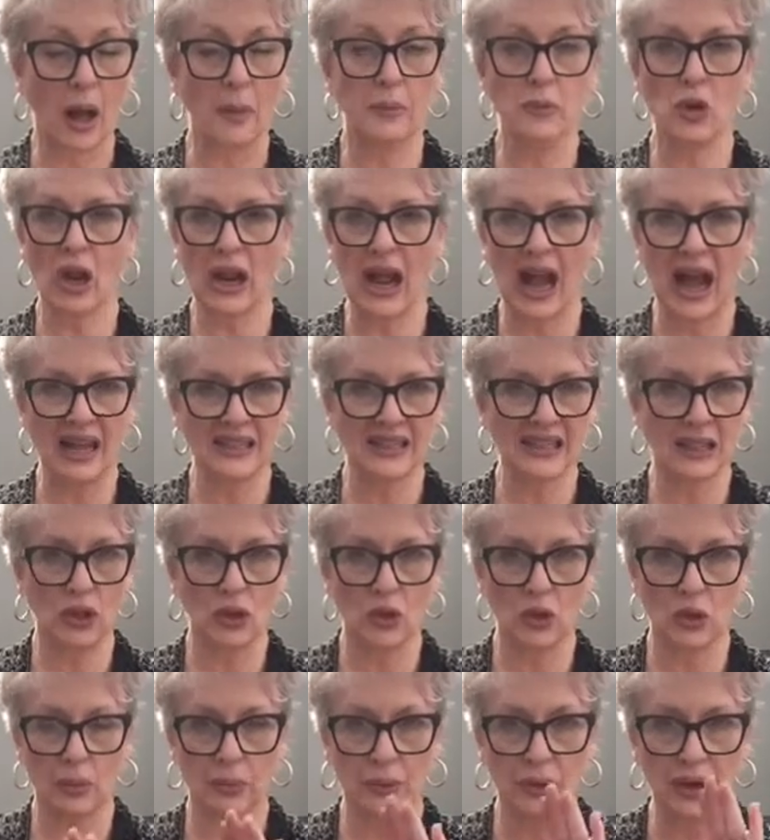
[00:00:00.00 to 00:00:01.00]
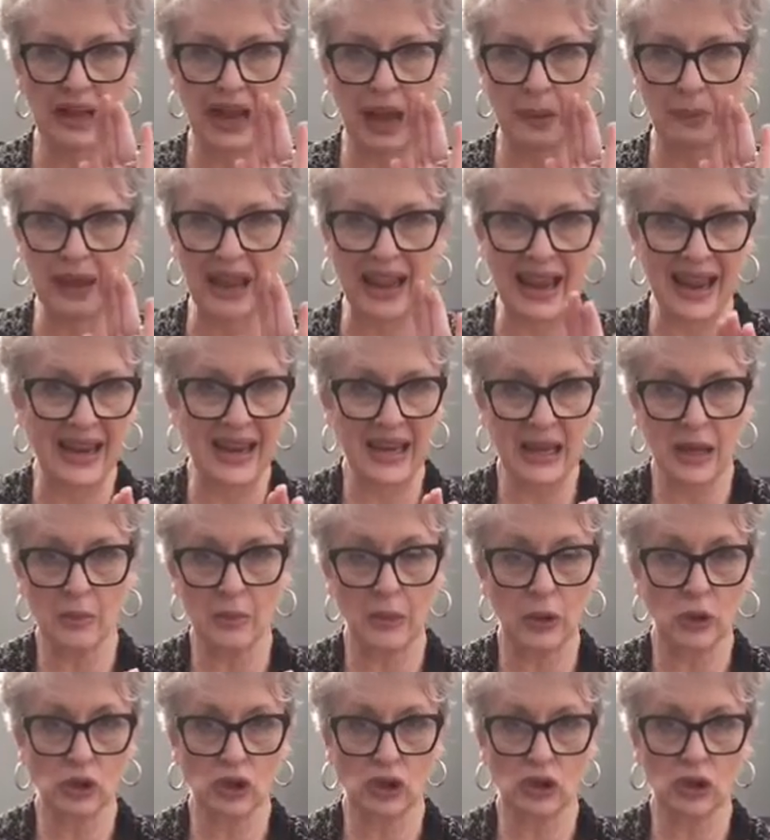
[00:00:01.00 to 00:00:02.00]
I'm not asking you to bring up any
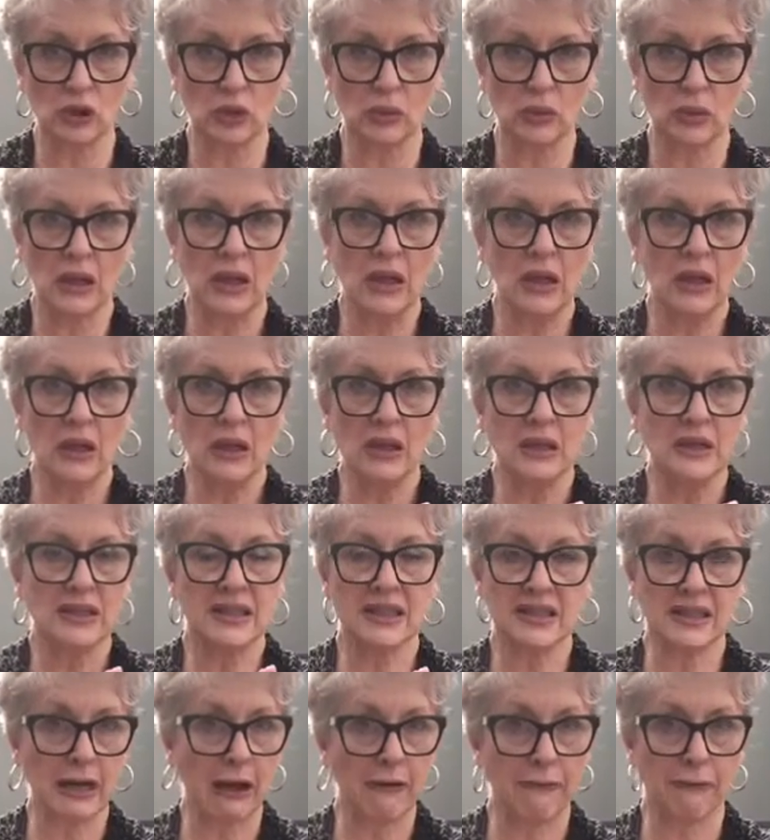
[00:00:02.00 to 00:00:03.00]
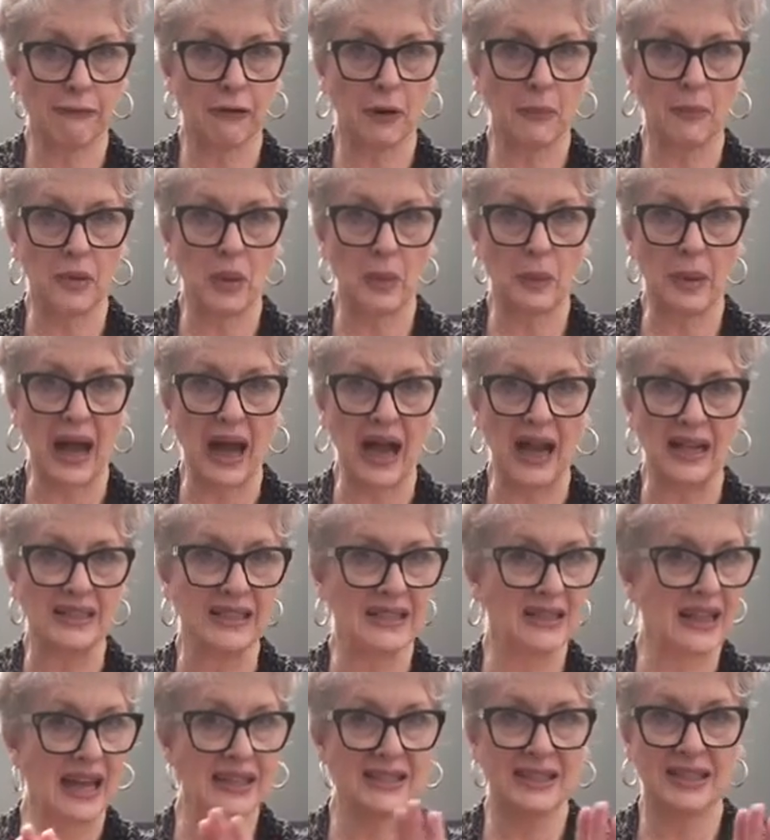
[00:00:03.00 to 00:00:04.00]
emotional stuff from the
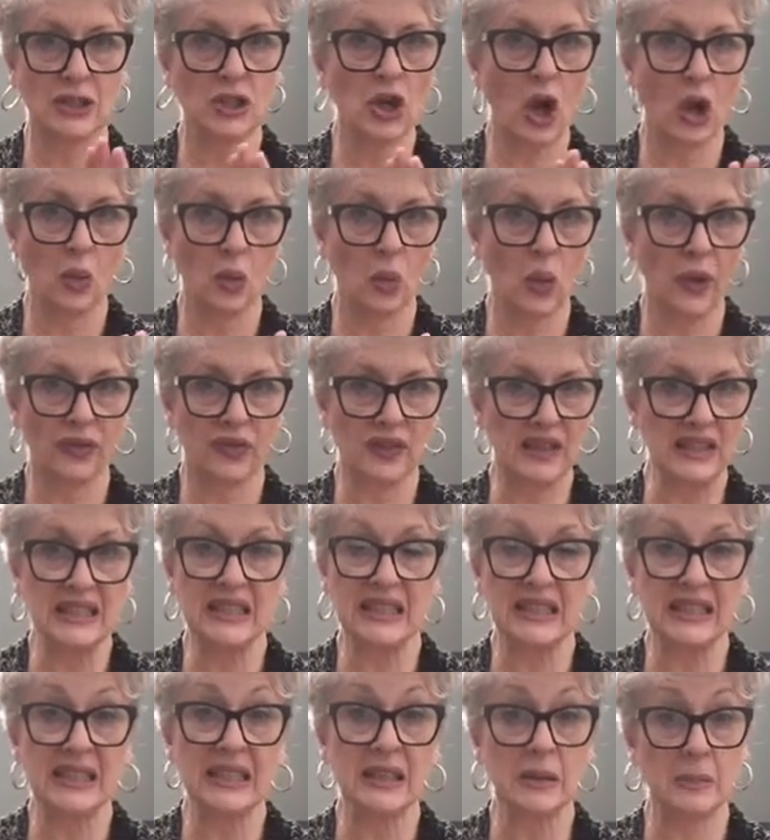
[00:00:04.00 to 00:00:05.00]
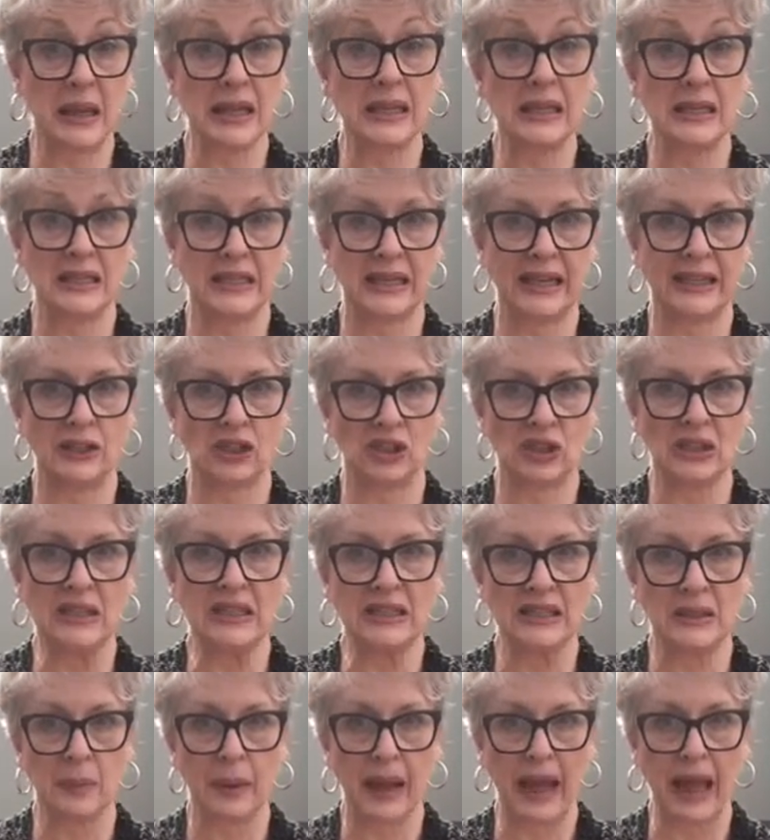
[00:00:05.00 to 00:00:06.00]
past. That's not what this little meditation
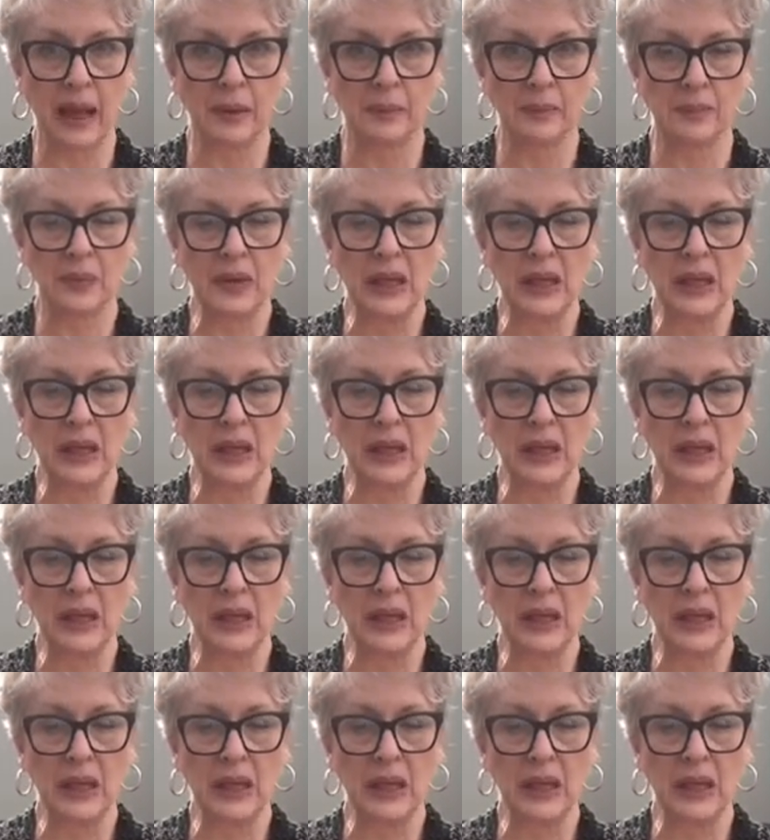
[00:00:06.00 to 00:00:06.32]
is about.